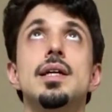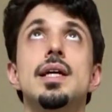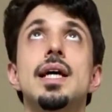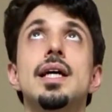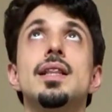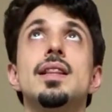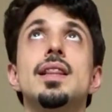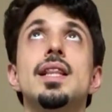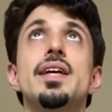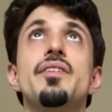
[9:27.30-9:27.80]

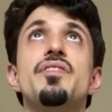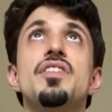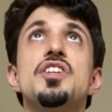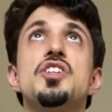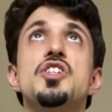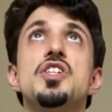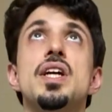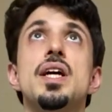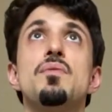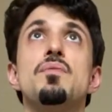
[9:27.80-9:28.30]
and lift the
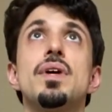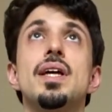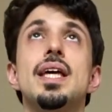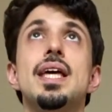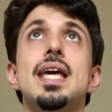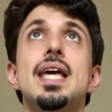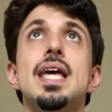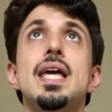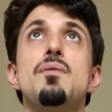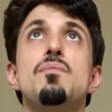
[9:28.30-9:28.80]
chin, but
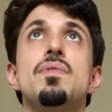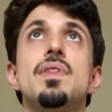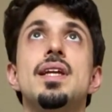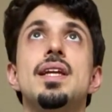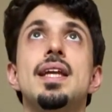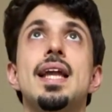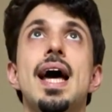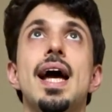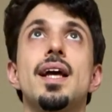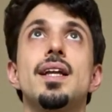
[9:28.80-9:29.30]
keep the
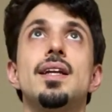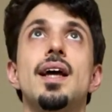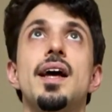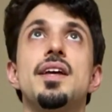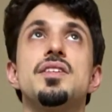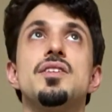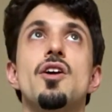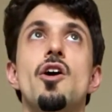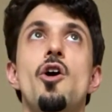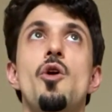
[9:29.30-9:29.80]
neck
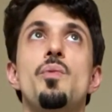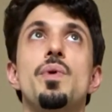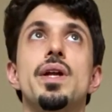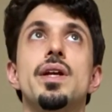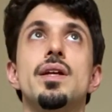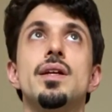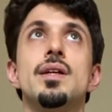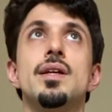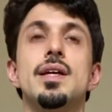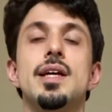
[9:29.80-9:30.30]
nice and
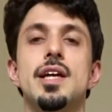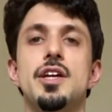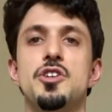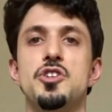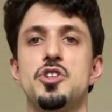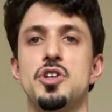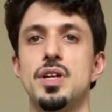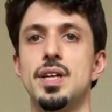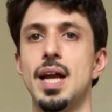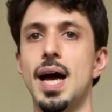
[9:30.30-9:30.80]
open. It
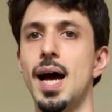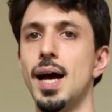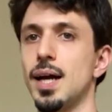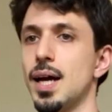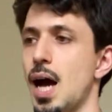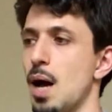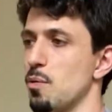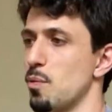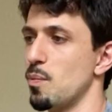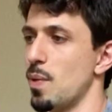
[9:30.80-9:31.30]
should not
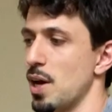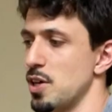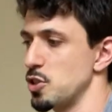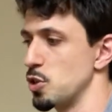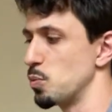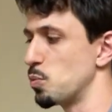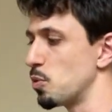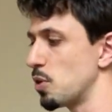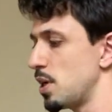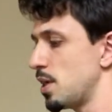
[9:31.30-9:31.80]
compromise
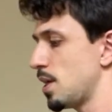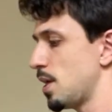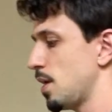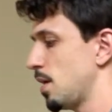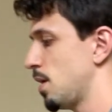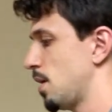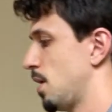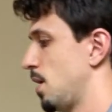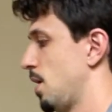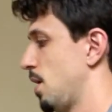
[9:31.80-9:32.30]
your
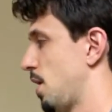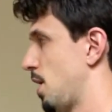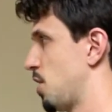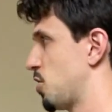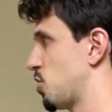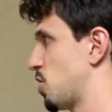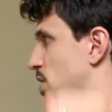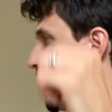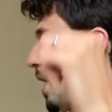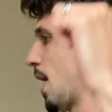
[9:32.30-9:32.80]
breathing. It
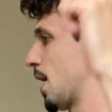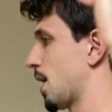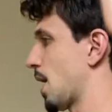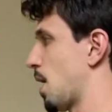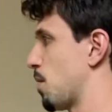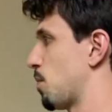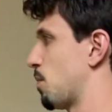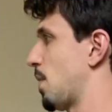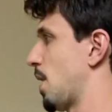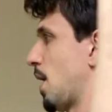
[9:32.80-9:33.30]
should not
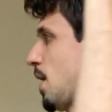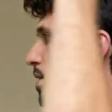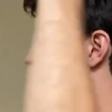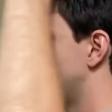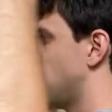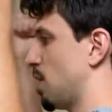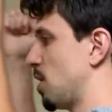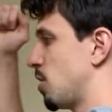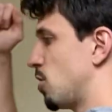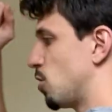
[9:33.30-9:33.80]

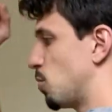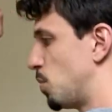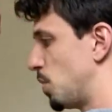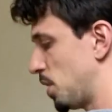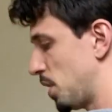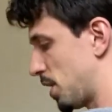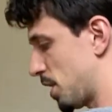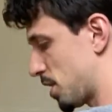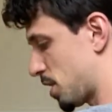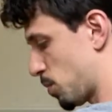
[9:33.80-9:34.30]
compromise your
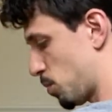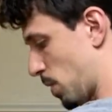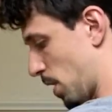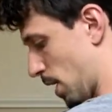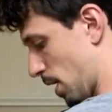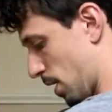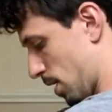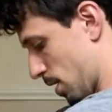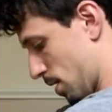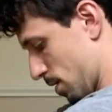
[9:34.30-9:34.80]
ability to
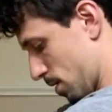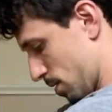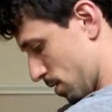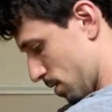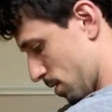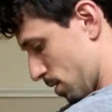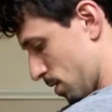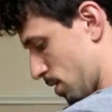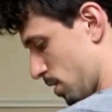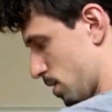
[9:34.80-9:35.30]
speak.
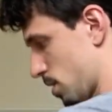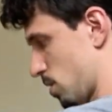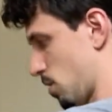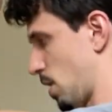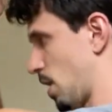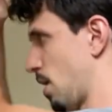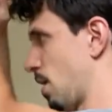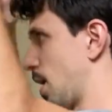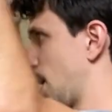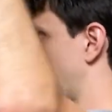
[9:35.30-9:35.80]
So
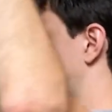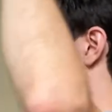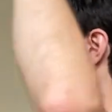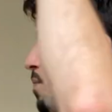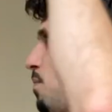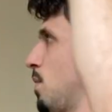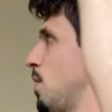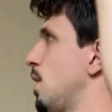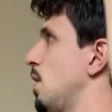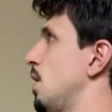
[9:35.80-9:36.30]
here I
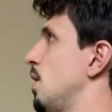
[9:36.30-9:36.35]
am,